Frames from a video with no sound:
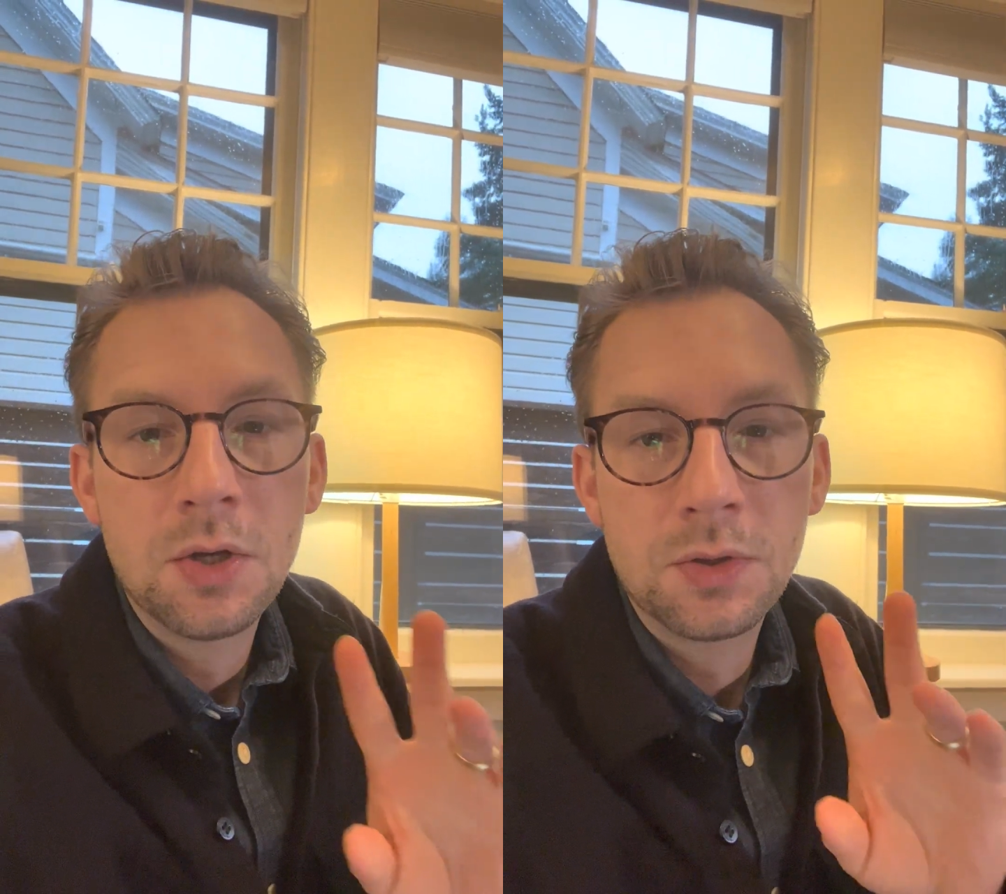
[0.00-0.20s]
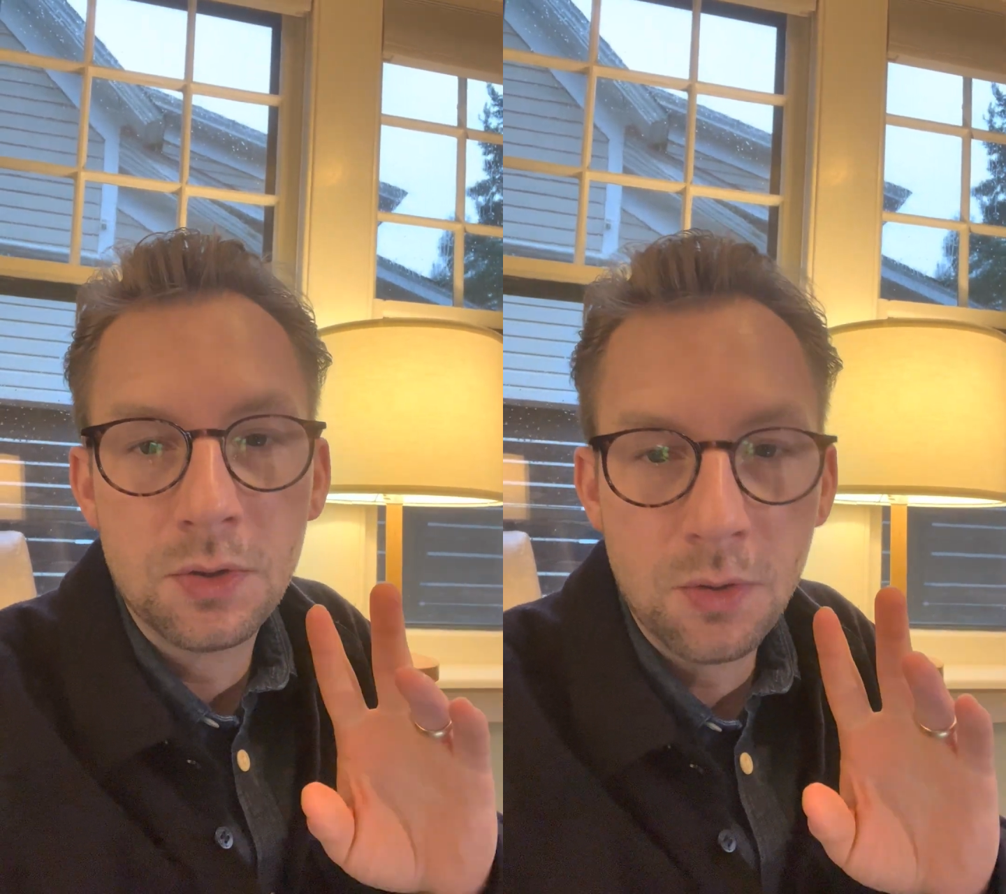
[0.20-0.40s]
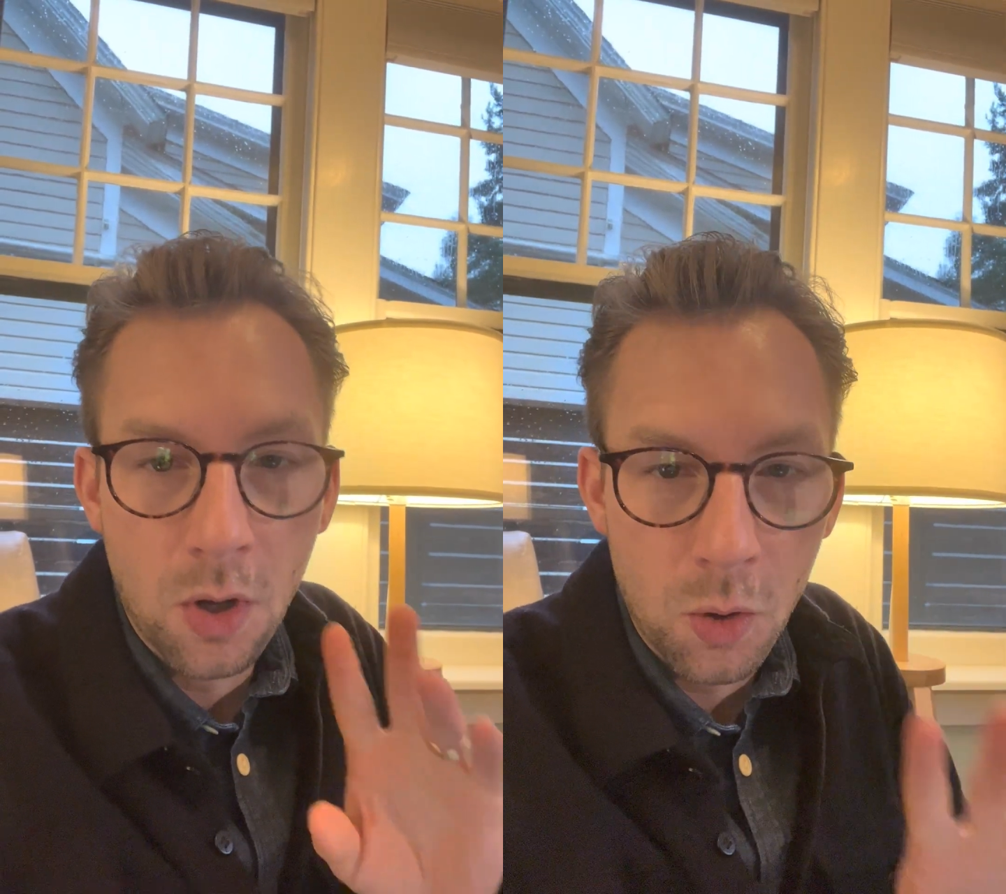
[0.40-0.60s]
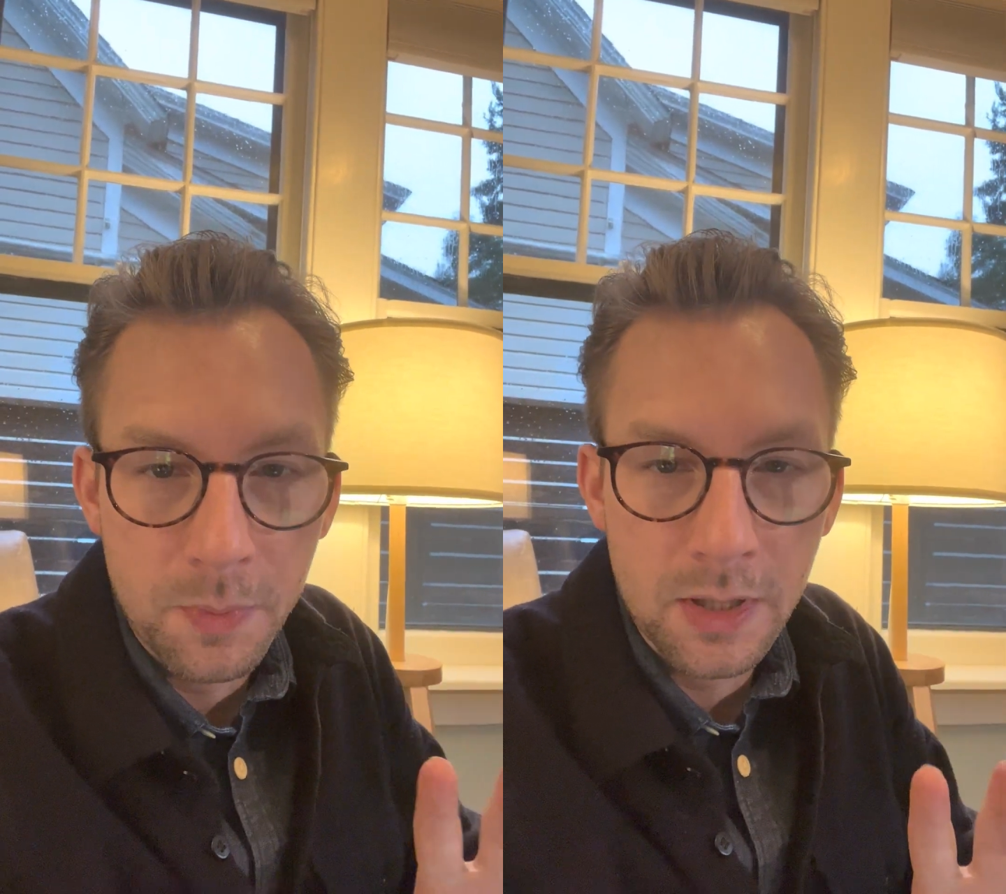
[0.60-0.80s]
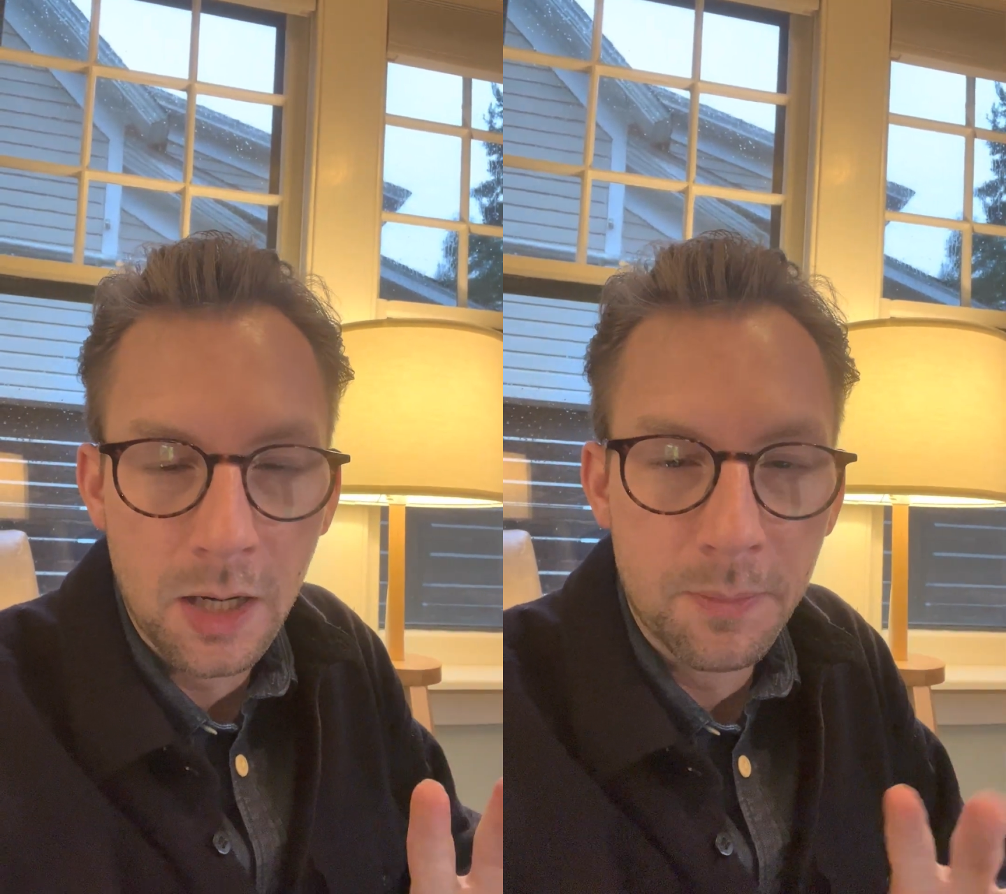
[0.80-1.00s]
to
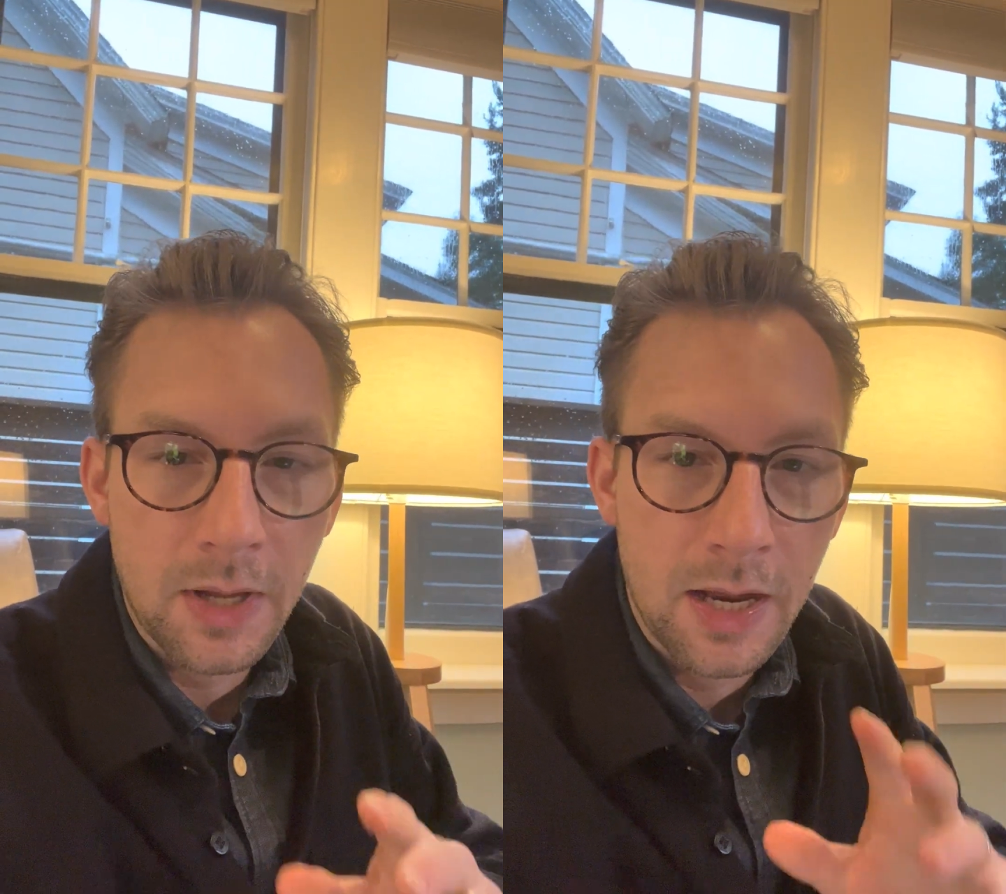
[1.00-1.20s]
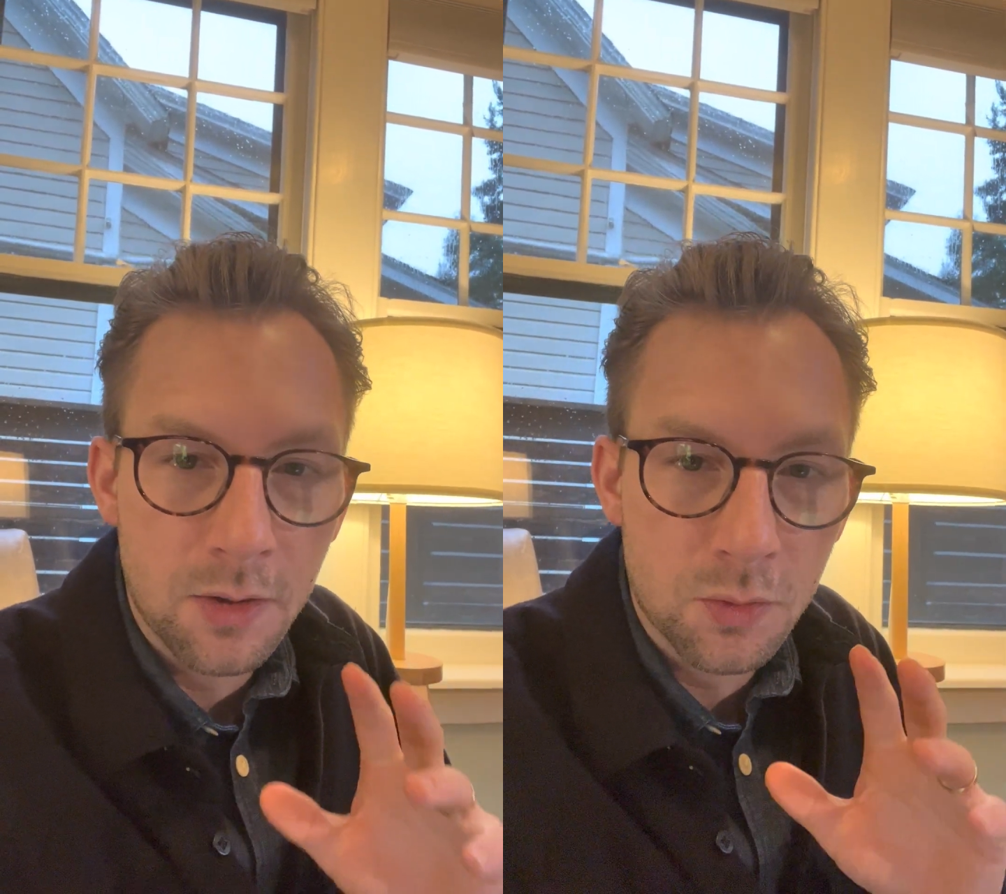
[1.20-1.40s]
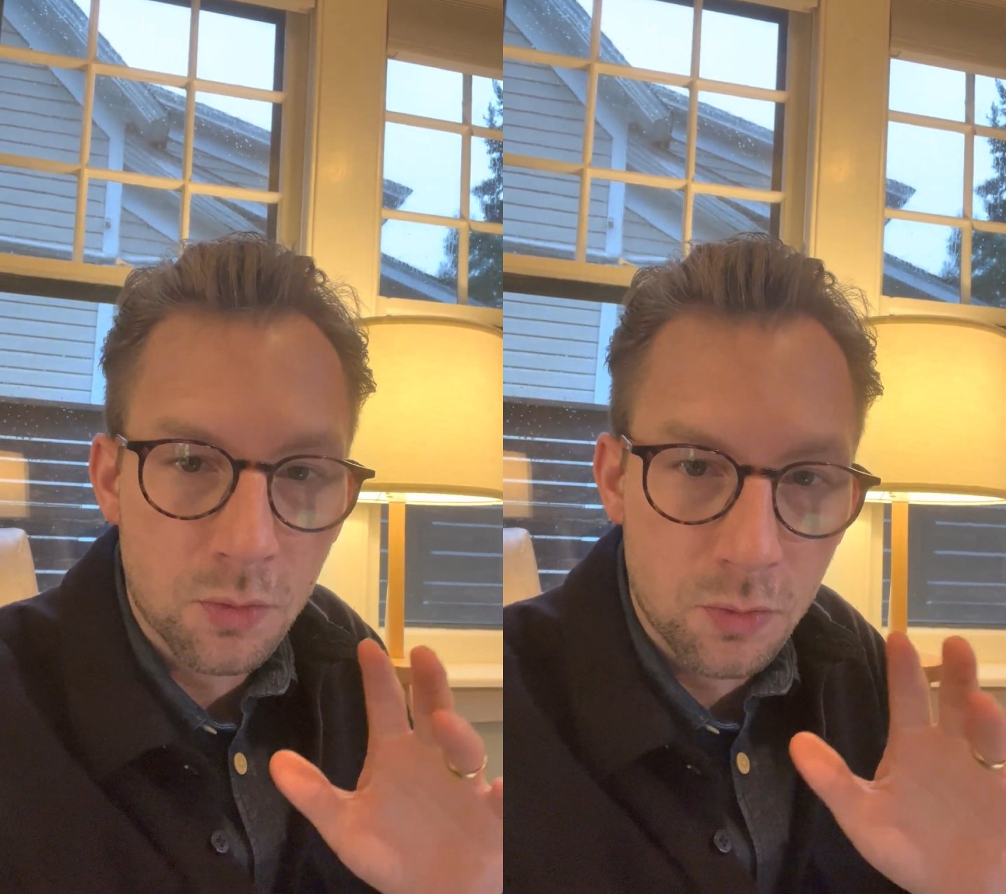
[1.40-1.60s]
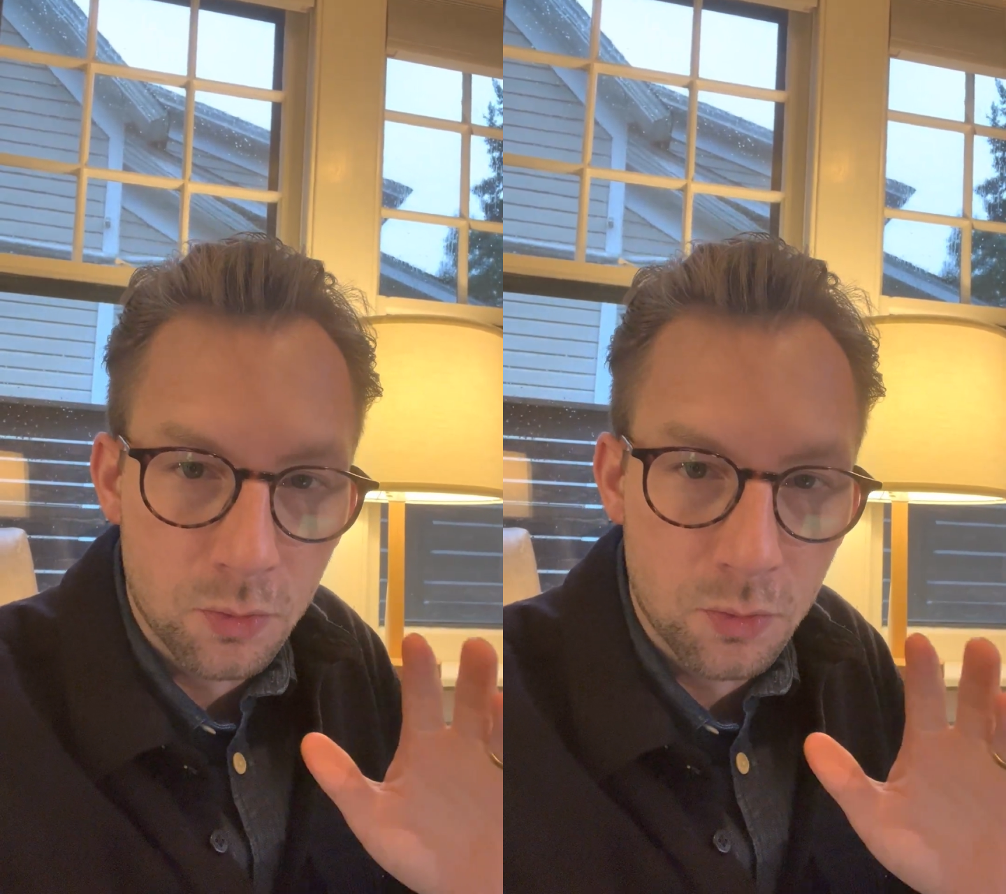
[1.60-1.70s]
open up and